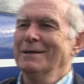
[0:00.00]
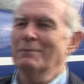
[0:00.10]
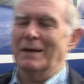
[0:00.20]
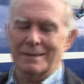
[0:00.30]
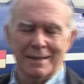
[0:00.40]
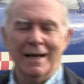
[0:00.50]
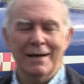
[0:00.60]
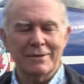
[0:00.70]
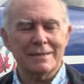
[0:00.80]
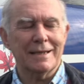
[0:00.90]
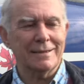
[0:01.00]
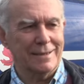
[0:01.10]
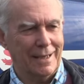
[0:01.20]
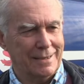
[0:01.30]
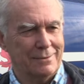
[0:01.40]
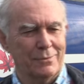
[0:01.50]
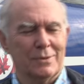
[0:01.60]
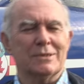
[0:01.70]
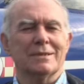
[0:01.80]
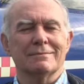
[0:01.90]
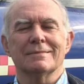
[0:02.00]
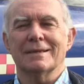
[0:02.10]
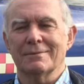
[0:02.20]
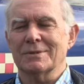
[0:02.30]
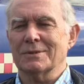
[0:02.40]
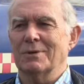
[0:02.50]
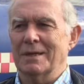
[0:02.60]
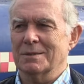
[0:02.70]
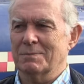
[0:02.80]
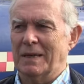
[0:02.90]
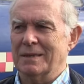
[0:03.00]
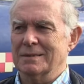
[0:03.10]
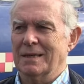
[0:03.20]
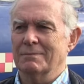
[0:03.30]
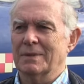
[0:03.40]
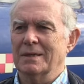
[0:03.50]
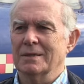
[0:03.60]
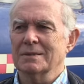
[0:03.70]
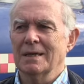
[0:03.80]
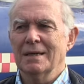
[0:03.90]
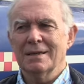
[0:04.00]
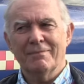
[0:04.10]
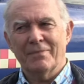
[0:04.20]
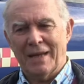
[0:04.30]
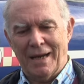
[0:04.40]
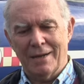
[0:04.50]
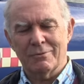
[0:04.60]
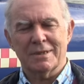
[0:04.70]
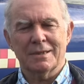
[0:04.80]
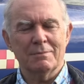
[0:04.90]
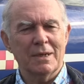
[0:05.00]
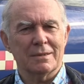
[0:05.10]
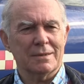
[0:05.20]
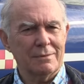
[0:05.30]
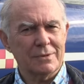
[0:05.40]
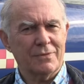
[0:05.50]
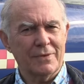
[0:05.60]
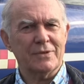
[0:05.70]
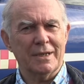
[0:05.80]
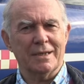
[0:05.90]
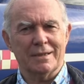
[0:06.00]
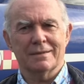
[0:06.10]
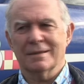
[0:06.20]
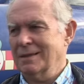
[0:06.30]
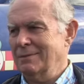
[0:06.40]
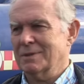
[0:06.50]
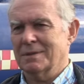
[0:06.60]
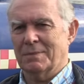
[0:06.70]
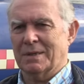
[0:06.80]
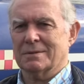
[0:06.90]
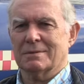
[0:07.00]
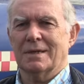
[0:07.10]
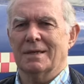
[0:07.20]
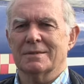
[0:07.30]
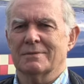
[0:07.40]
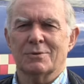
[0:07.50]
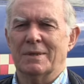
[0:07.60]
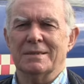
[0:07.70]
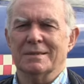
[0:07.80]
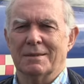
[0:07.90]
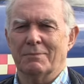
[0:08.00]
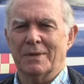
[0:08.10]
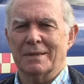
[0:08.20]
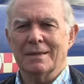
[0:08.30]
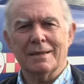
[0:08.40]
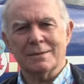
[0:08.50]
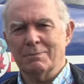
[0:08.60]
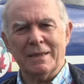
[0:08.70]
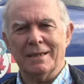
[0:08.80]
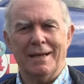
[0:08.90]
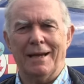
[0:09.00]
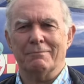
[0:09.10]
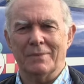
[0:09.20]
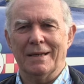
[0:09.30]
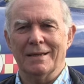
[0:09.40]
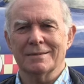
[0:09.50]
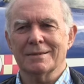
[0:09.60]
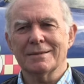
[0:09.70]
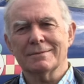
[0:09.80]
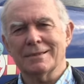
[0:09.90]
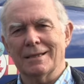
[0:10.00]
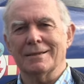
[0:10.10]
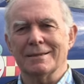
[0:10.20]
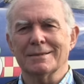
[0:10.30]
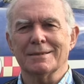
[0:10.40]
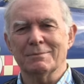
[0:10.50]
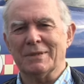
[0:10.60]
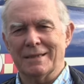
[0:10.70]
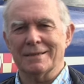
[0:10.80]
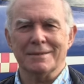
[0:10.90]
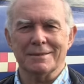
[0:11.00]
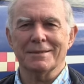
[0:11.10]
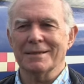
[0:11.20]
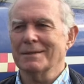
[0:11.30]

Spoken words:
But having said that, it wasn't quite as bad as that, because I was 15, and I was in amongst guys of 20-something. You know, it's a big gap there, so you're Absolutely. Slightly intimidated.